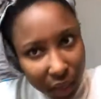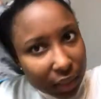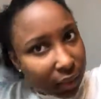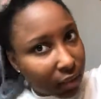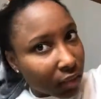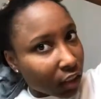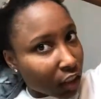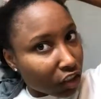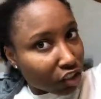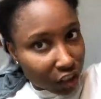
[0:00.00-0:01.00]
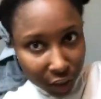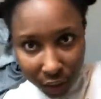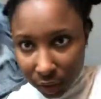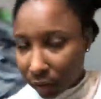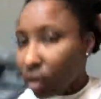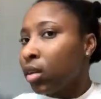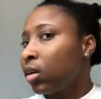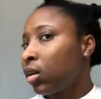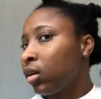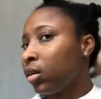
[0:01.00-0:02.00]
this t-shirt.
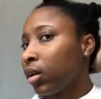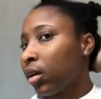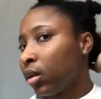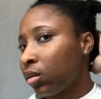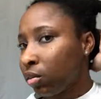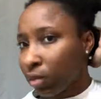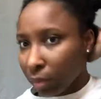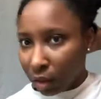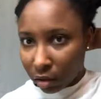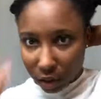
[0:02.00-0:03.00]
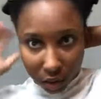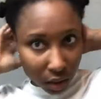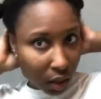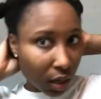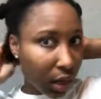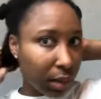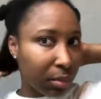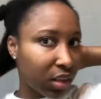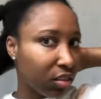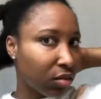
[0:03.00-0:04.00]
Yeah, I know I'm looking a hot
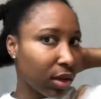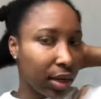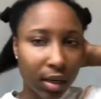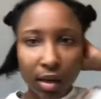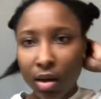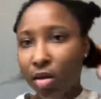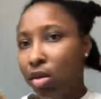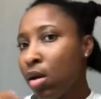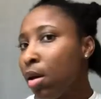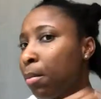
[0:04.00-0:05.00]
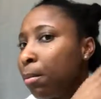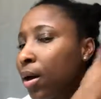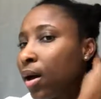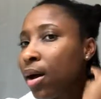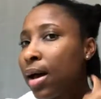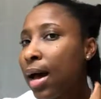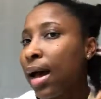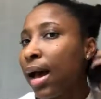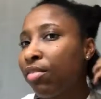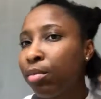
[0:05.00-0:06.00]
mess right now, but I
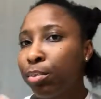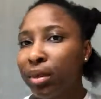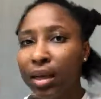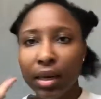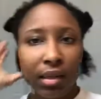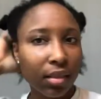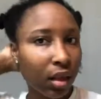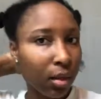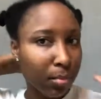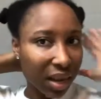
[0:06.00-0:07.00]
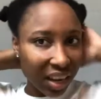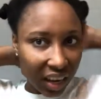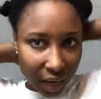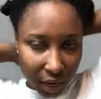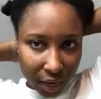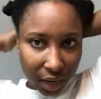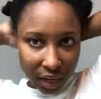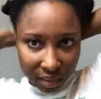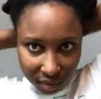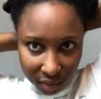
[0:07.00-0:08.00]
haven't put anything in my hair.
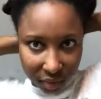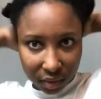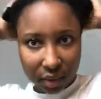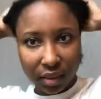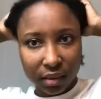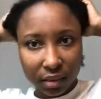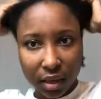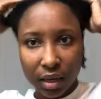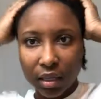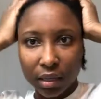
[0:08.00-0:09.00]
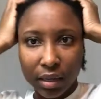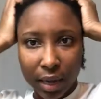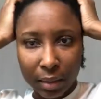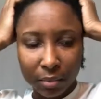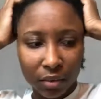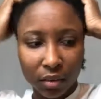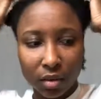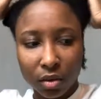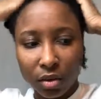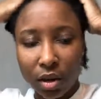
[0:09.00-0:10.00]
It's kind of damp,
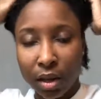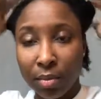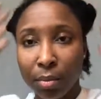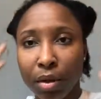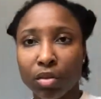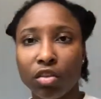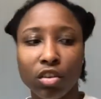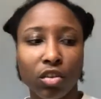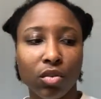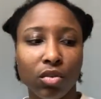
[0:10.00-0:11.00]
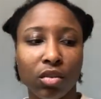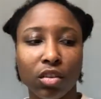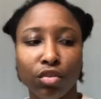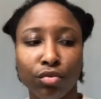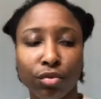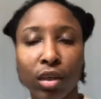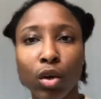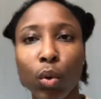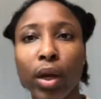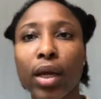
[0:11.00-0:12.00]
so I'm about to use this real
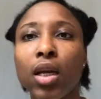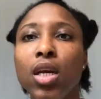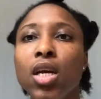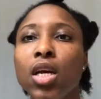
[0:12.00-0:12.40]
quick